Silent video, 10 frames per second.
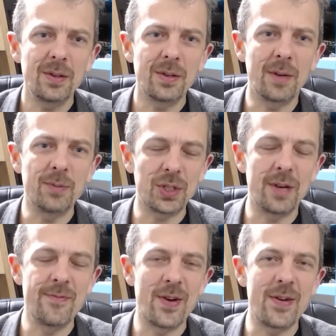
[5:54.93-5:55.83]
I'm just,
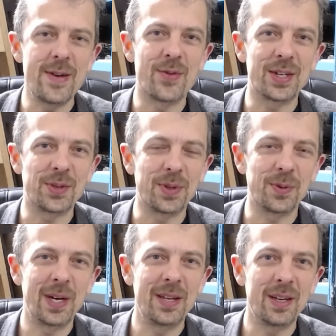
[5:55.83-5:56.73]
I'm very impressed with
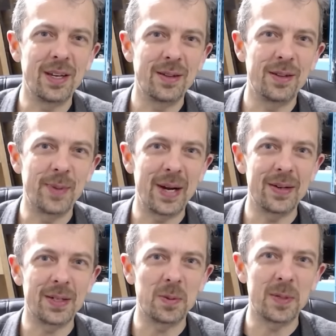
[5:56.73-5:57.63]
the way the, the
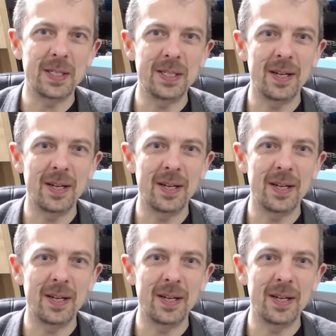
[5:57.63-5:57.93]
Barrett's depicted